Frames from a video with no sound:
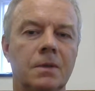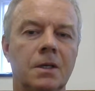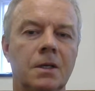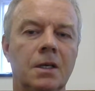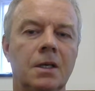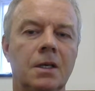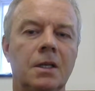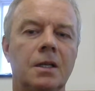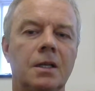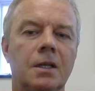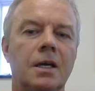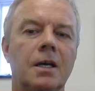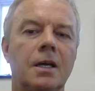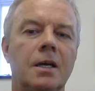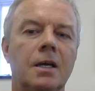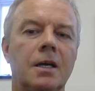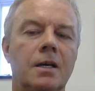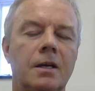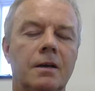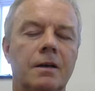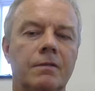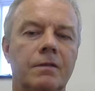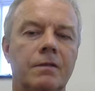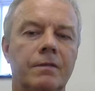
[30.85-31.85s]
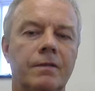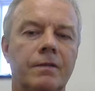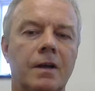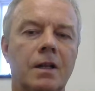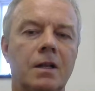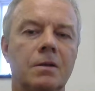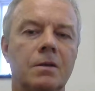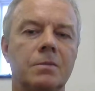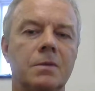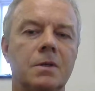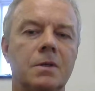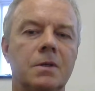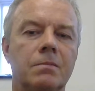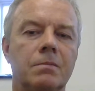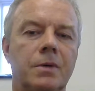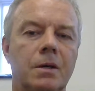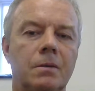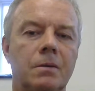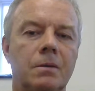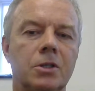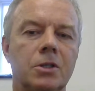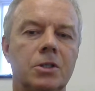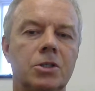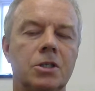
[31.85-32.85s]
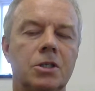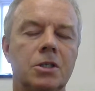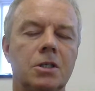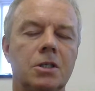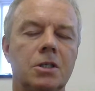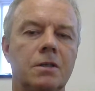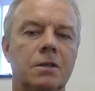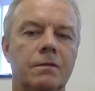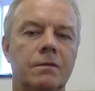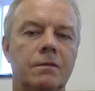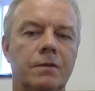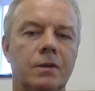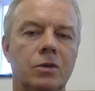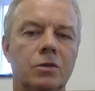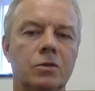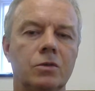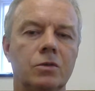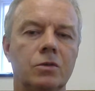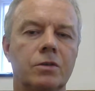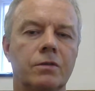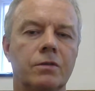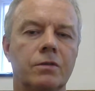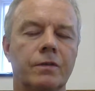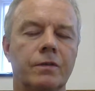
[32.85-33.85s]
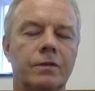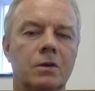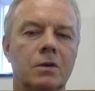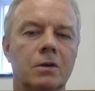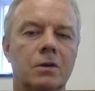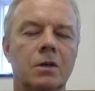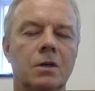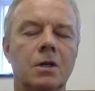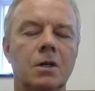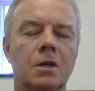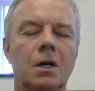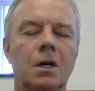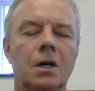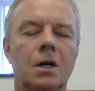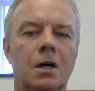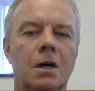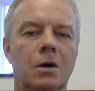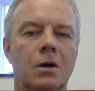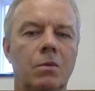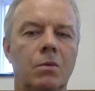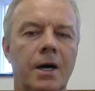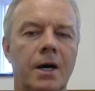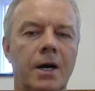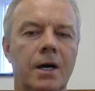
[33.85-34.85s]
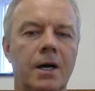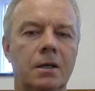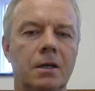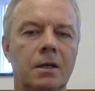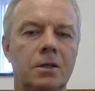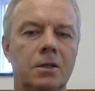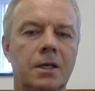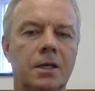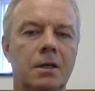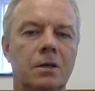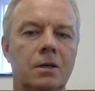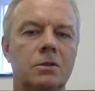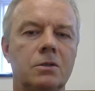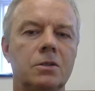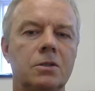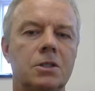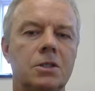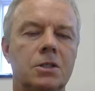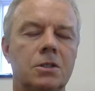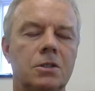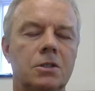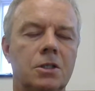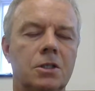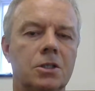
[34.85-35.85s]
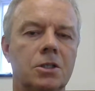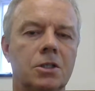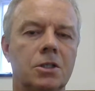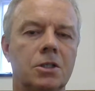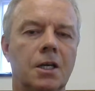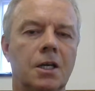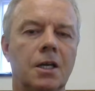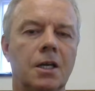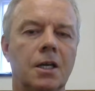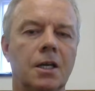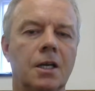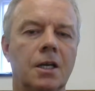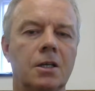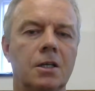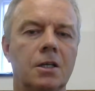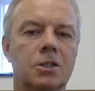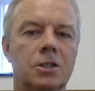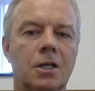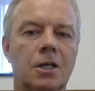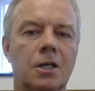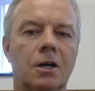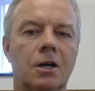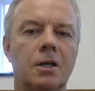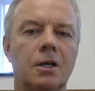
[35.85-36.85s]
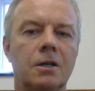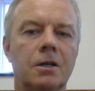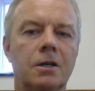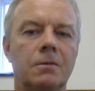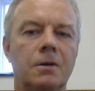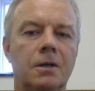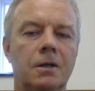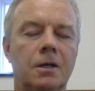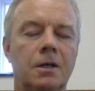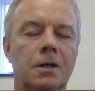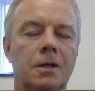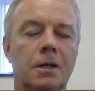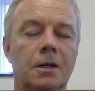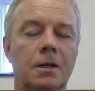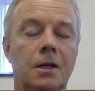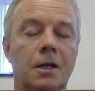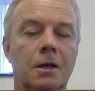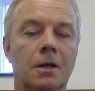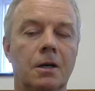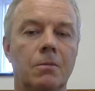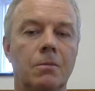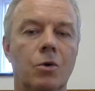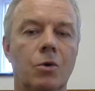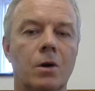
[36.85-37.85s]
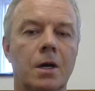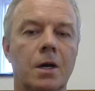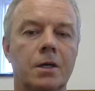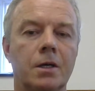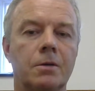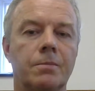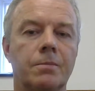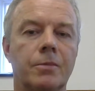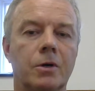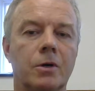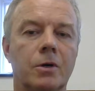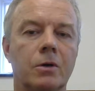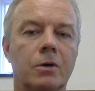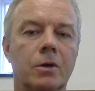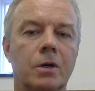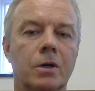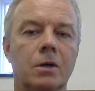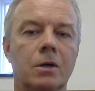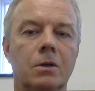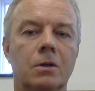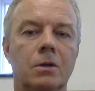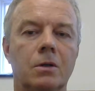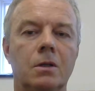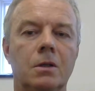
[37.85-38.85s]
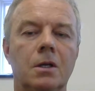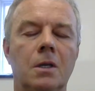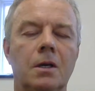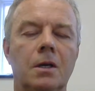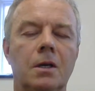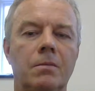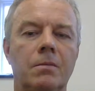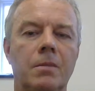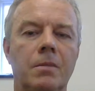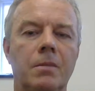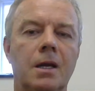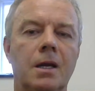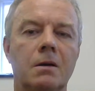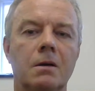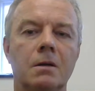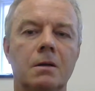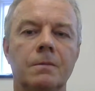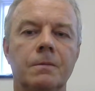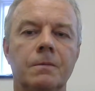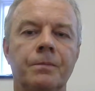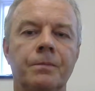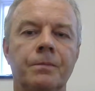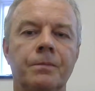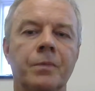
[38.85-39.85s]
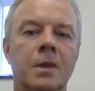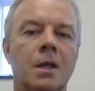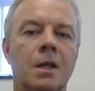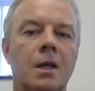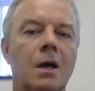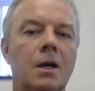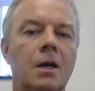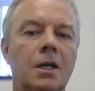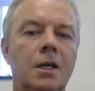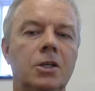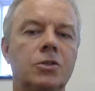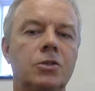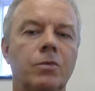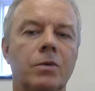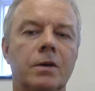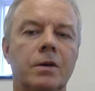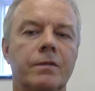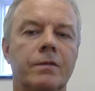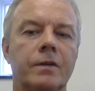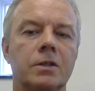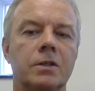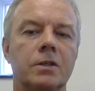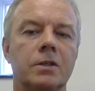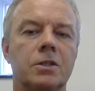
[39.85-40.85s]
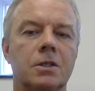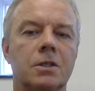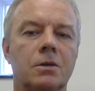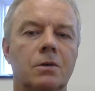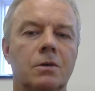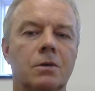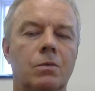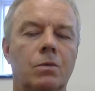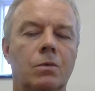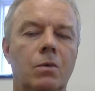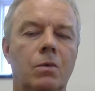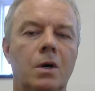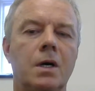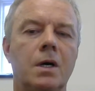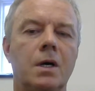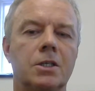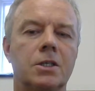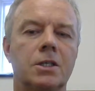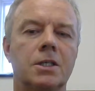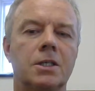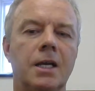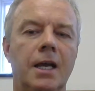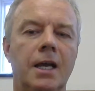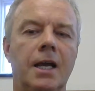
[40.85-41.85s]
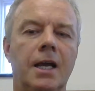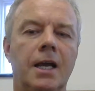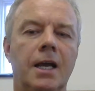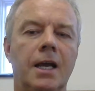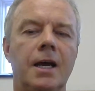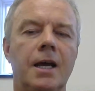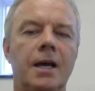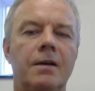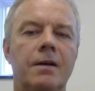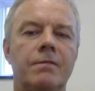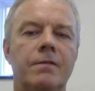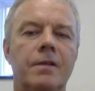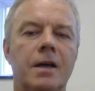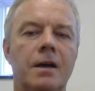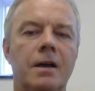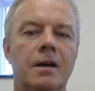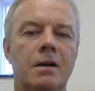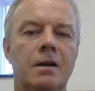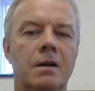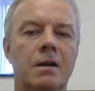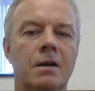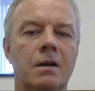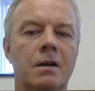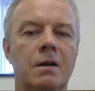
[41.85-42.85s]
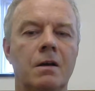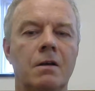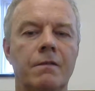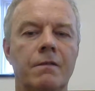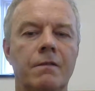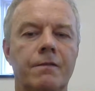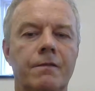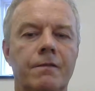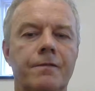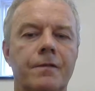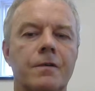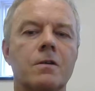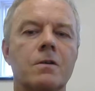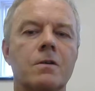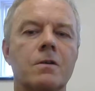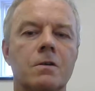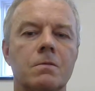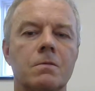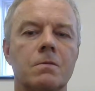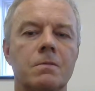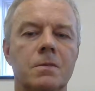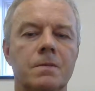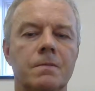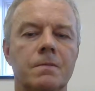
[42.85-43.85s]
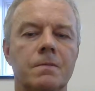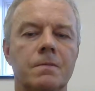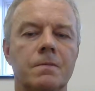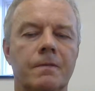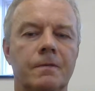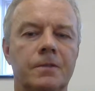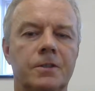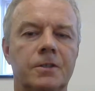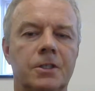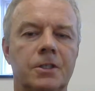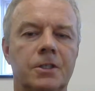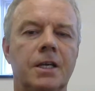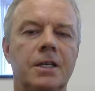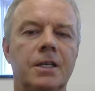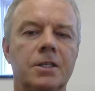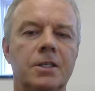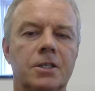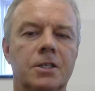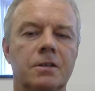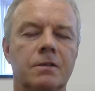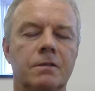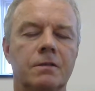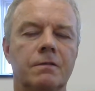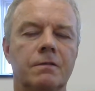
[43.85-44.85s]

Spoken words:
that I've developed and published and have used for a while now, as it's just getting started in a more entrepreneurial manner. Each one of us wants to have that firm sense of